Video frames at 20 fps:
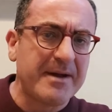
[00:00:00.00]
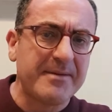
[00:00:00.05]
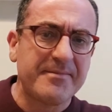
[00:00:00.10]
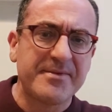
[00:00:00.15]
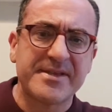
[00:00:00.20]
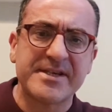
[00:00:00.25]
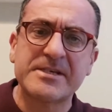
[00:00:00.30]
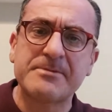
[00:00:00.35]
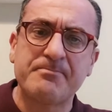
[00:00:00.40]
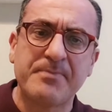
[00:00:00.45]
Maybe
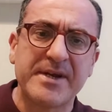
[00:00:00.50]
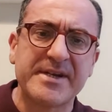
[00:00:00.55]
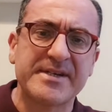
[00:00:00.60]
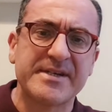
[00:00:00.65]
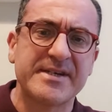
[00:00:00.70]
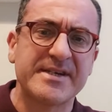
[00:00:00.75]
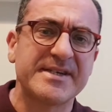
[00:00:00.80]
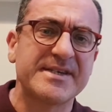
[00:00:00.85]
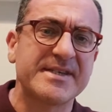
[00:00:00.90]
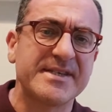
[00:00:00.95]
there's
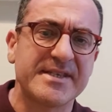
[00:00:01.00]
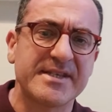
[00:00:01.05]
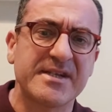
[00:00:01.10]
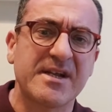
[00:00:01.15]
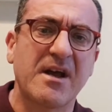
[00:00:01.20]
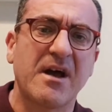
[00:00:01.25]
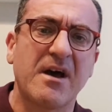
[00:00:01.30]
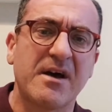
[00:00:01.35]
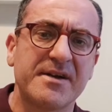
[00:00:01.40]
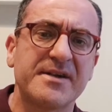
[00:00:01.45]
bitterness and there's
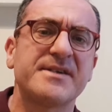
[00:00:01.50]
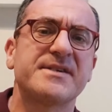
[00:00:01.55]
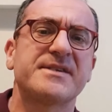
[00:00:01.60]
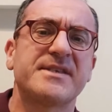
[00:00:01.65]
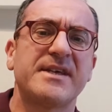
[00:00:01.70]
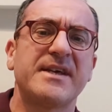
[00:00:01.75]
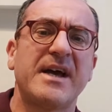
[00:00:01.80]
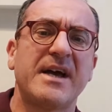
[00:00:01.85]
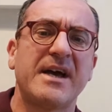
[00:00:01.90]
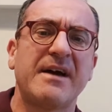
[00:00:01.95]
hardness
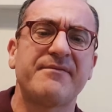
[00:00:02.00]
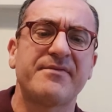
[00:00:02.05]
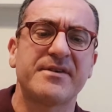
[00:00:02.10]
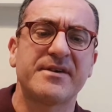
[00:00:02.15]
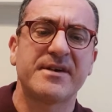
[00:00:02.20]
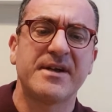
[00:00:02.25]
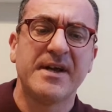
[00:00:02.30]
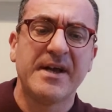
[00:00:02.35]
they haven't